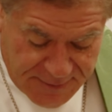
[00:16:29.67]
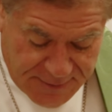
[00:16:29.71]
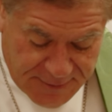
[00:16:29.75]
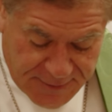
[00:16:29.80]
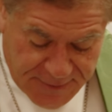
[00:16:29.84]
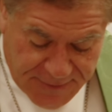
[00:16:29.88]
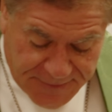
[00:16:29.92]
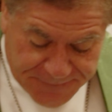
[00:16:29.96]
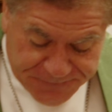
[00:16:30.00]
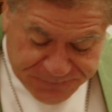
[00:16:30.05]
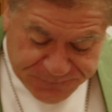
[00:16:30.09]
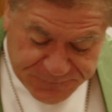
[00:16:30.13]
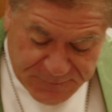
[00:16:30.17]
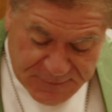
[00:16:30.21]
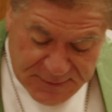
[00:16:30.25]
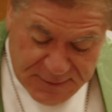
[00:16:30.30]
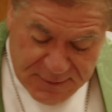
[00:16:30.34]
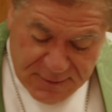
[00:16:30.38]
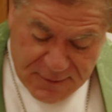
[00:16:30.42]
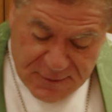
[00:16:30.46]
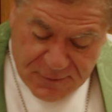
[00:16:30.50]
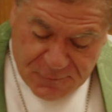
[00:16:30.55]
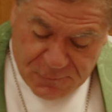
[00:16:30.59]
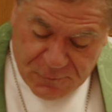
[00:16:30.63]
Um,
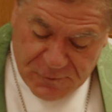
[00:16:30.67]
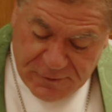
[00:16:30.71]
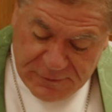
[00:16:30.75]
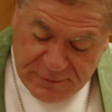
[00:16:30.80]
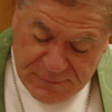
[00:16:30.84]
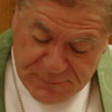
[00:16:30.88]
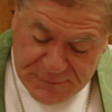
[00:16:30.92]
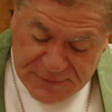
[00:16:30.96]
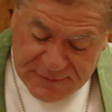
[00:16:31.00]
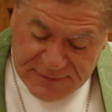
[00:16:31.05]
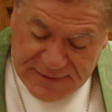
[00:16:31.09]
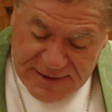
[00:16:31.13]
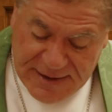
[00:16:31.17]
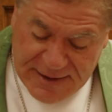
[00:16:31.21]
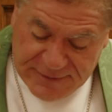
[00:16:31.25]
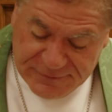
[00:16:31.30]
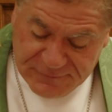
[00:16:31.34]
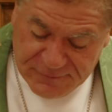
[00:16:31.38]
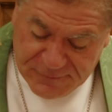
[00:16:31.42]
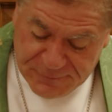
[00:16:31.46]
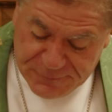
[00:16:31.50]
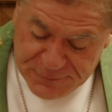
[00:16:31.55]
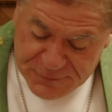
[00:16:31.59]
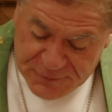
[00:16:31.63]
William and
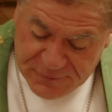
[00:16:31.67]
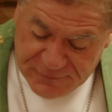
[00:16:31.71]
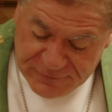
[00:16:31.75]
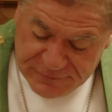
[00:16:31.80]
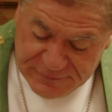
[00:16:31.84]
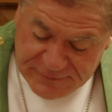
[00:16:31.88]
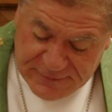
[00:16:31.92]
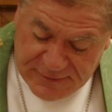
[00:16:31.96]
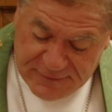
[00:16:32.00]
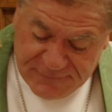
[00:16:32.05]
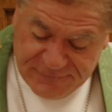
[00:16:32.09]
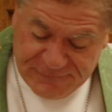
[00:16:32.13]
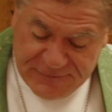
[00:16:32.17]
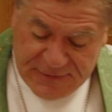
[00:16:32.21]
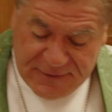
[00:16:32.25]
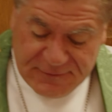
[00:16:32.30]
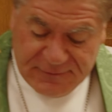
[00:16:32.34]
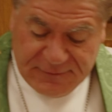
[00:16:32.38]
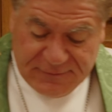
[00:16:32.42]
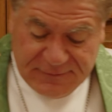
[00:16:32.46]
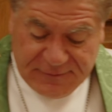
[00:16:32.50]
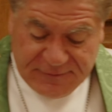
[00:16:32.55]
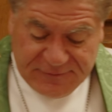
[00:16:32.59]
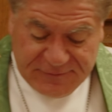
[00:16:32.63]
Catherine Booth, they
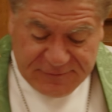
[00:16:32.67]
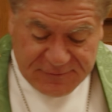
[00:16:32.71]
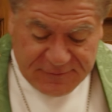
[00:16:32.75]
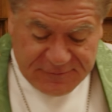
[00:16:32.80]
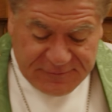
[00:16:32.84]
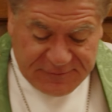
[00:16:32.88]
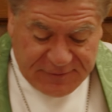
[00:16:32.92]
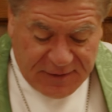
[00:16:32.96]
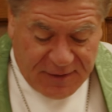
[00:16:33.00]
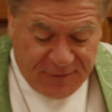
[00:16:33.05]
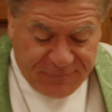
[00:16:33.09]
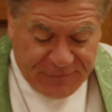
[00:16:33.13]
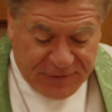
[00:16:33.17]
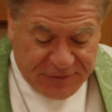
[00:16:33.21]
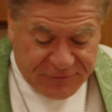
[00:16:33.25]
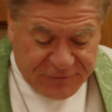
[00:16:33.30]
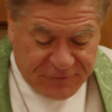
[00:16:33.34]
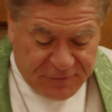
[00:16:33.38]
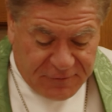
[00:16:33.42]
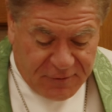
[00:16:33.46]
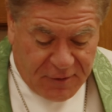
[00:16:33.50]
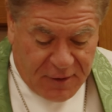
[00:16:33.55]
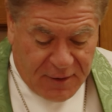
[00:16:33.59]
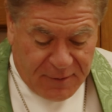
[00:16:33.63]
founded the
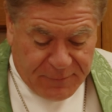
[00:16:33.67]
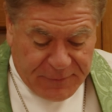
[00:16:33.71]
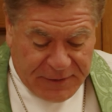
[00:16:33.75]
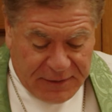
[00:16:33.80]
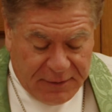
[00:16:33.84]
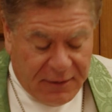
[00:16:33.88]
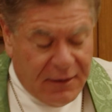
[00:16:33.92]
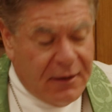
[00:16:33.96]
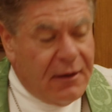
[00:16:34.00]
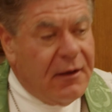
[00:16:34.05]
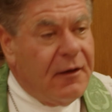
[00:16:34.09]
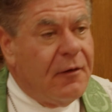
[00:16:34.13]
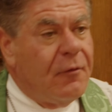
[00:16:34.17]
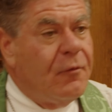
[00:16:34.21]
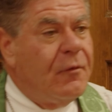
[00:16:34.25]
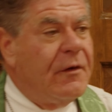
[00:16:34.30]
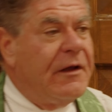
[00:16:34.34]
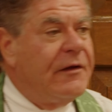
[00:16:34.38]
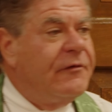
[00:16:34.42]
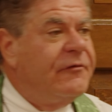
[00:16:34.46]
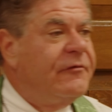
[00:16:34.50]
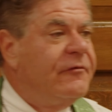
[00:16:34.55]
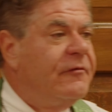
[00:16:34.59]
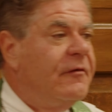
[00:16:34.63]
Salvation Army,
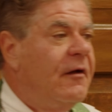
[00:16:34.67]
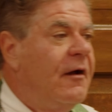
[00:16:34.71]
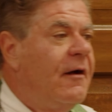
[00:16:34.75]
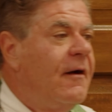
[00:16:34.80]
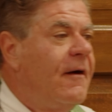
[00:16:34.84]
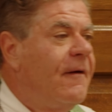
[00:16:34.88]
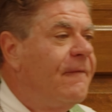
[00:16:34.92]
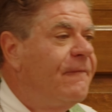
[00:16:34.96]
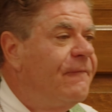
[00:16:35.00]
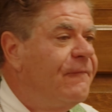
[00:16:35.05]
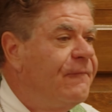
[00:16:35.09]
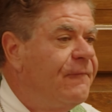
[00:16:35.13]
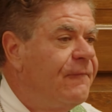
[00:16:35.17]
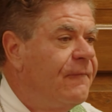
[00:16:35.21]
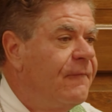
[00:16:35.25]
which uh,